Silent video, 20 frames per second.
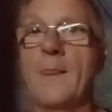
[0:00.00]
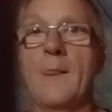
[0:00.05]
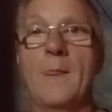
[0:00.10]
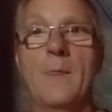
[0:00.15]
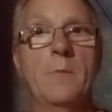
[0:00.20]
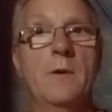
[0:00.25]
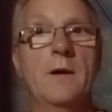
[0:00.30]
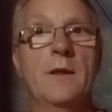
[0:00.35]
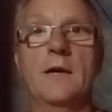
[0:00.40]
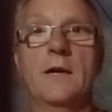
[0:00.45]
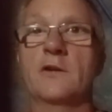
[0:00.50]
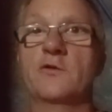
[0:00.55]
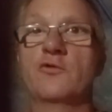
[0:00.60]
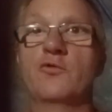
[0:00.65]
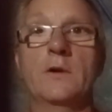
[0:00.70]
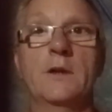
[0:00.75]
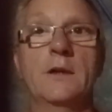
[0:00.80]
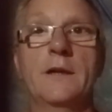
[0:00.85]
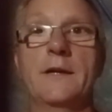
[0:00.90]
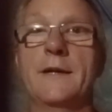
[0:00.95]
but that's
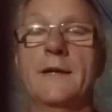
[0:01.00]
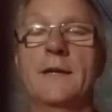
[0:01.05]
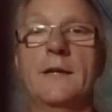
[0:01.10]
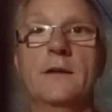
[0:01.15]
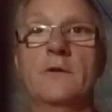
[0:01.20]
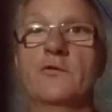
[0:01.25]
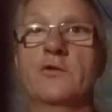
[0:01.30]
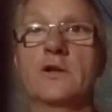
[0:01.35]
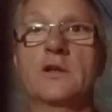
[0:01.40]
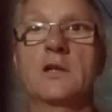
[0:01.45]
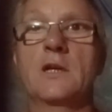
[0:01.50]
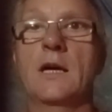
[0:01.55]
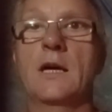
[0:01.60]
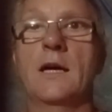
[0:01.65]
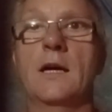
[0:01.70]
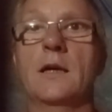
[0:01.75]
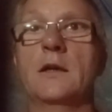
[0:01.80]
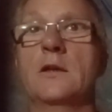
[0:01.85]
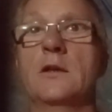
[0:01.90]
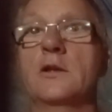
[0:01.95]
really dangerous,
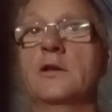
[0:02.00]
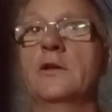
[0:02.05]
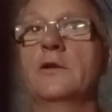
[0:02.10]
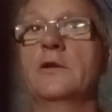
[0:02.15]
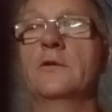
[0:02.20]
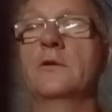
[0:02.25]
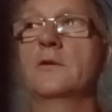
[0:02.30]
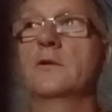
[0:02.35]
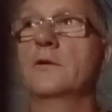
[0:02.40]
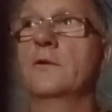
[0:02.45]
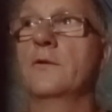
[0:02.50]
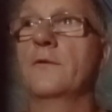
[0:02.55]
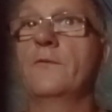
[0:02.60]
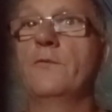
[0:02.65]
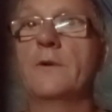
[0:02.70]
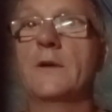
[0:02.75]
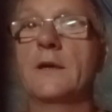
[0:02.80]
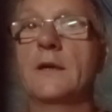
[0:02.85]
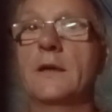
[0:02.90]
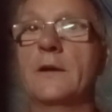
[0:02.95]
guys, you know,
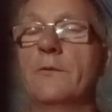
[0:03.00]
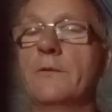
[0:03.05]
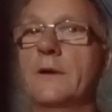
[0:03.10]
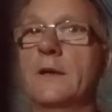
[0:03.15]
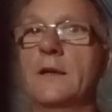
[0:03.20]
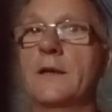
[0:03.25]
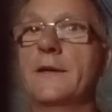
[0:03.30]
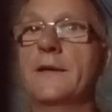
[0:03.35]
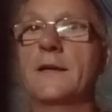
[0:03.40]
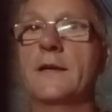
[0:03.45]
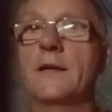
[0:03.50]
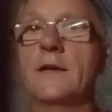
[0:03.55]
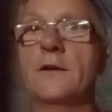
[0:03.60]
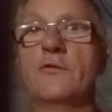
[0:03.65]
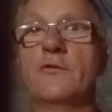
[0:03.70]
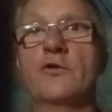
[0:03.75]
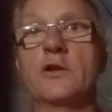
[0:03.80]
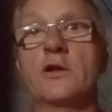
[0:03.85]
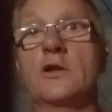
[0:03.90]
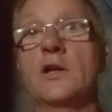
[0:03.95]
really, really
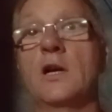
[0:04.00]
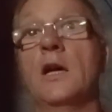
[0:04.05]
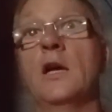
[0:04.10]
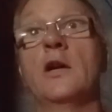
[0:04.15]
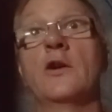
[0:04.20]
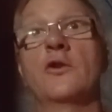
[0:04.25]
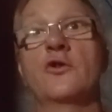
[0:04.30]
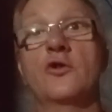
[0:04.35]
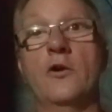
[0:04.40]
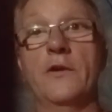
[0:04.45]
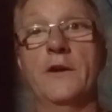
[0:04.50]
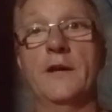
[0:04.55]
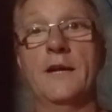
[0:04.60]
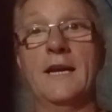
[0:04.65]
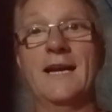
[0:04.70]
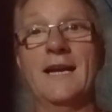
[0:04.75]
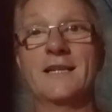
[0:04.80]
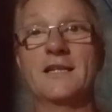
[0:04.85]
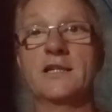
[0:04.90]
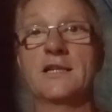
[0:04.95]
dangerous. So the
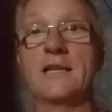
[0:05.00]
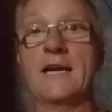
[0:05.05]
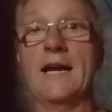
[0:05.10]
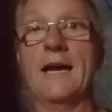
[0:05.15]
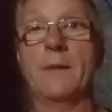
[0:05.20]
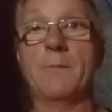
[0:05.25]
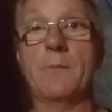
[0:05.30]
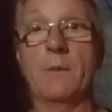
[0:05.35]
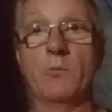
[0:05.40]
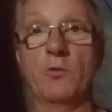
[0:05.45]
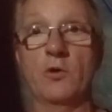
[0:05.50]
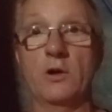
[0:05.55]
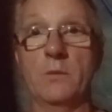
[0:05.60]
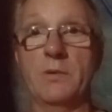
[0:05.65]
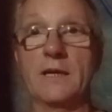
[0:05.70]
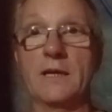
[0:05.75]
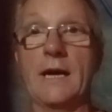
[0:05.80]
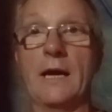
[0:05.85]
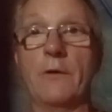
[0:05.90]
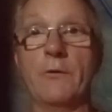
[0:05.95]
next time I'm going to
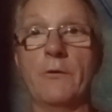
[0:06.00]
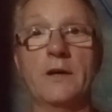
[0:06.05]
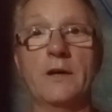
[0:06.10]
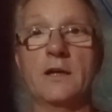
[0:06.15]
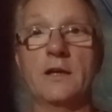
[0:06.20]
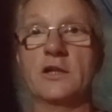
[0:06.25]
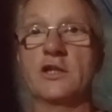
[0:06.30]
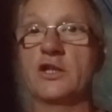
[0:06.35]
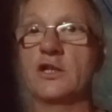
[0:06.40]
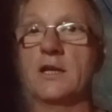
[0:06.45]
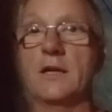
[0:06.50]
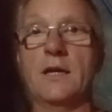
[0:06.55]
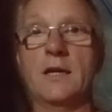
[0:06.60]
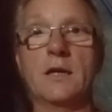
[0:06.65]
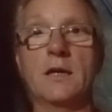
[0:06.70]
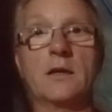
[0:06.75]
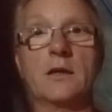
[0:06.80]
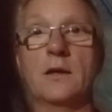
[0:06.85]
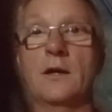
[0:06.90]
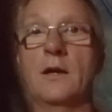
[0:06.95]
be carrying a
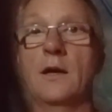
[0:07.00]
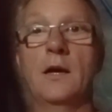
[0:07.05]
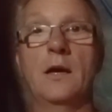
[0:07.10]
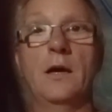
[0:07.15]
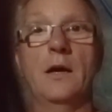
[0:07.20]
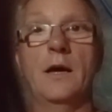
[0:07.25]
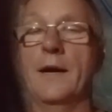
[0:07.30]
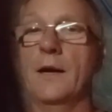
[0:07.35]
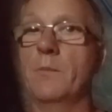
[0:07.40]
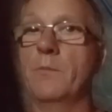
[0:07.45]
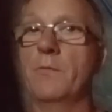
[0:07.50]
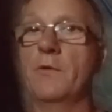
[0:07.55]
stick, and I'm